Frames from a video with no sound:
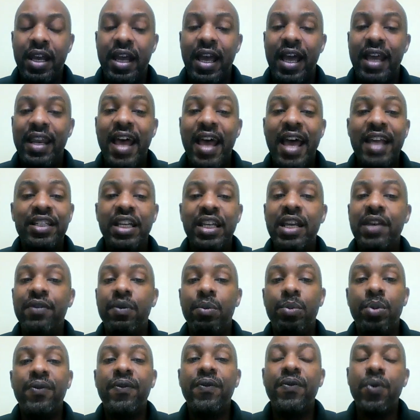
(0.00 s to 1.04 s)
and that's
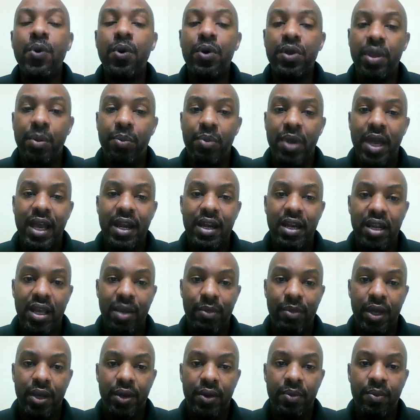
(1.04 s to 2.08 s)
even before the
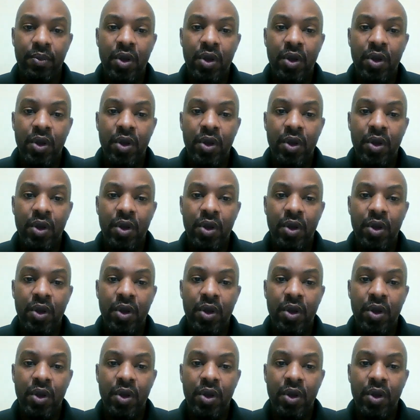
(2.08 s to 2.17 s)
pandemic,